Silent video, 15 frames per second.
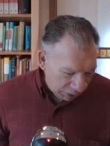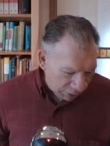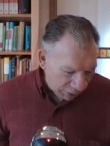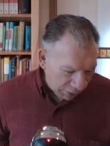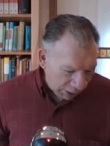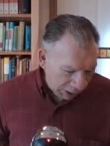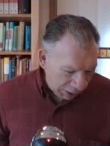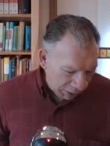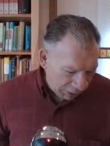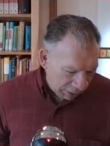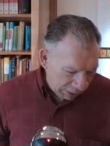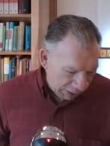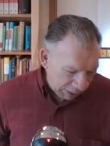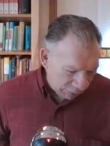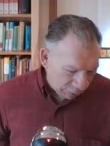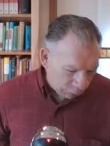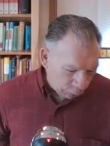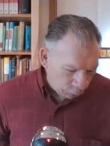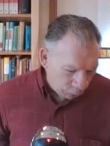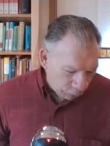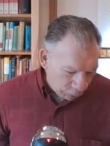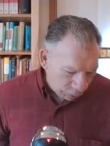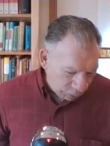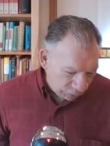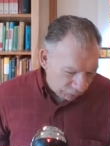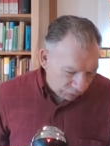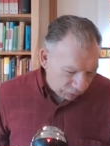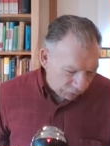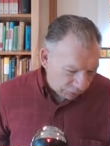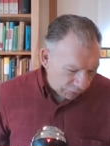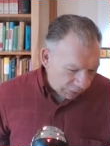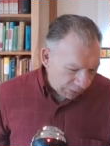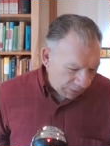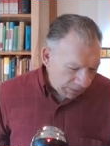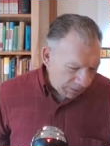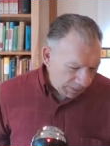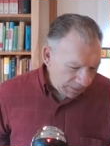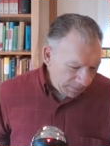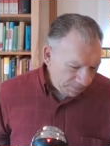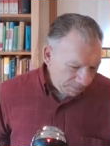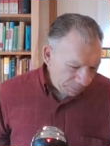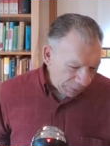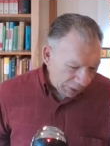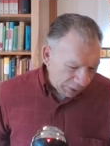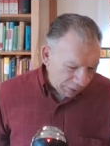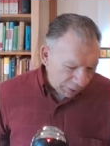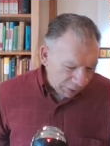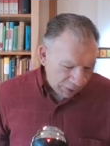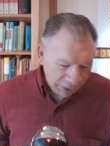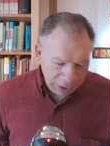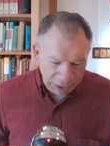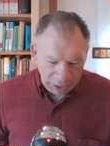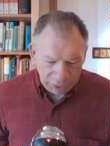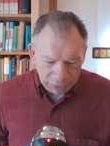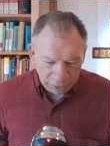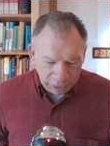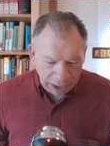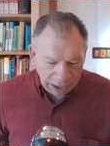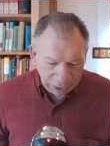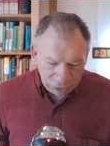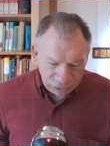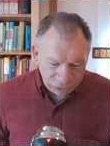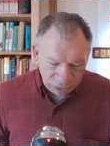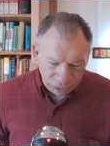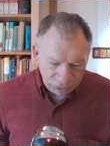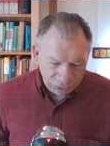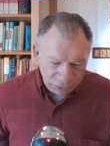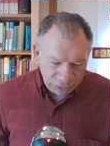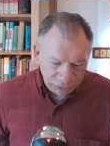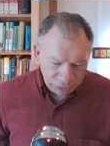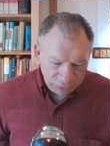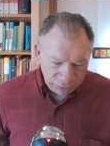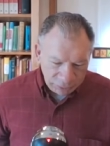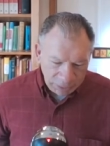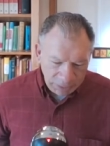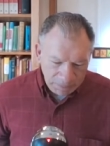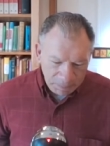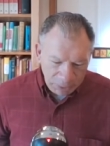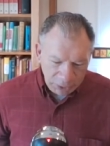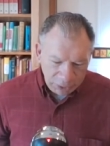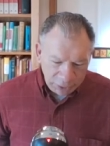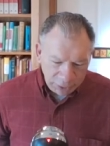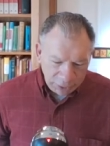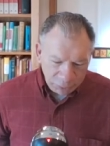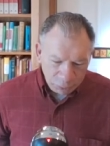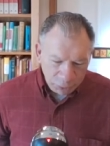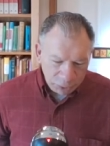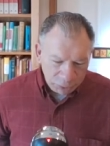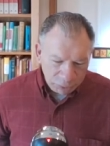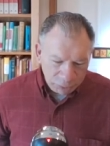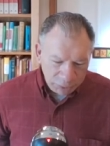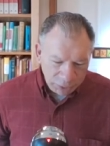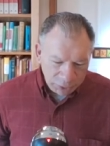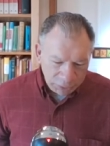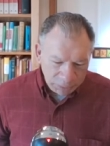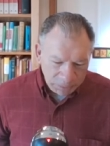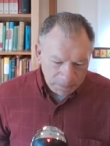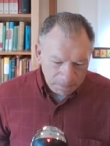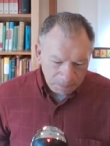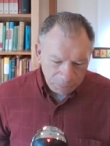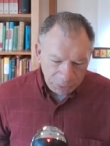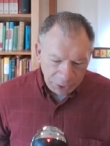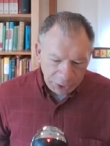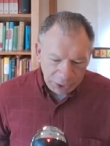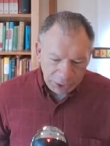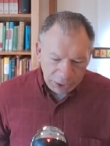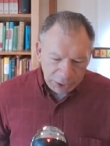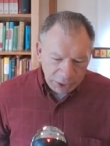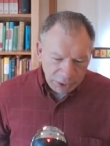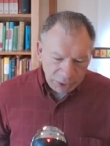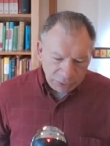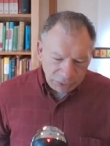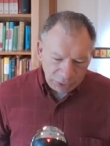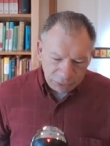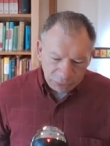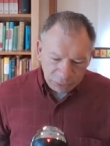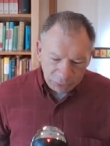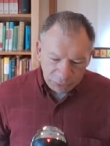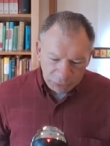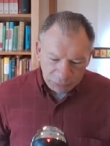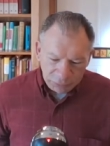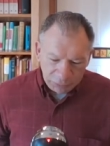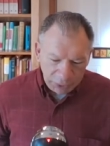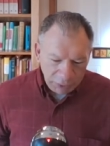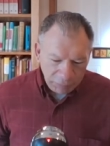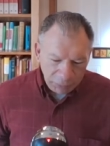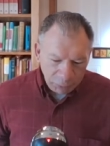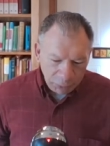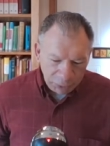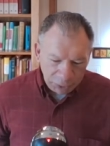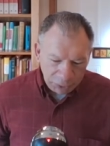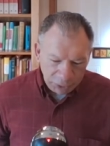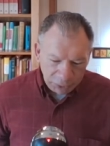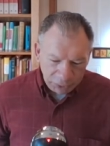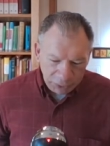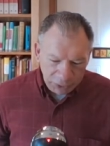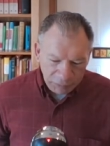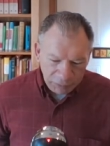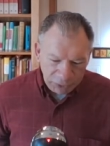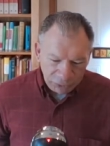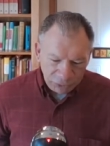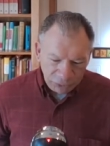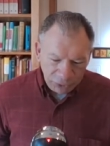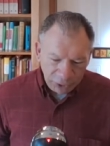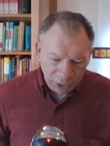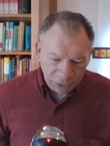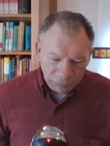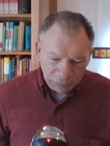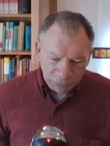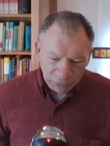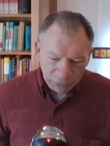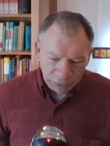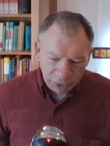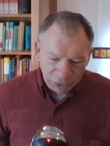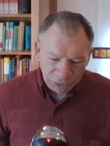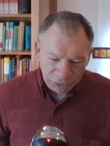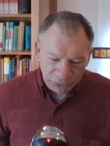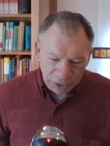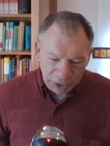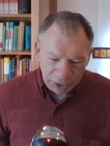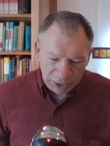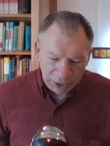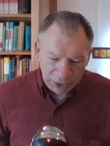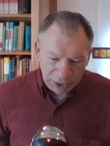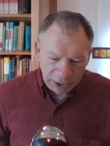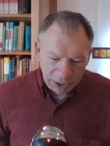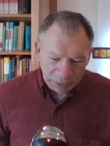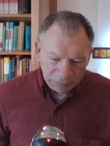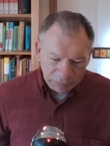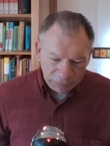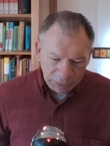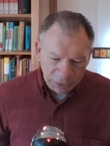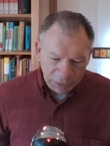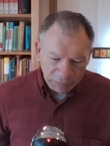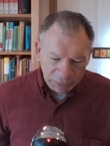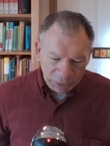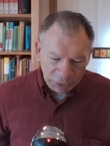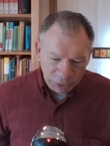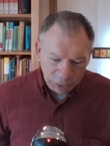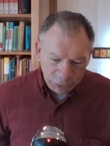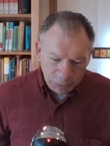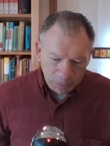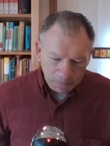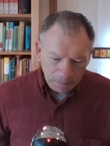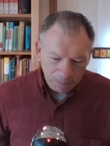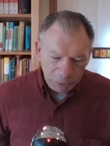kind in our words and uh, in our actions, certainly. Be kind one to another, tenderhearted, forgiving one another, even as God, for Christ's sake, hath forgiven you.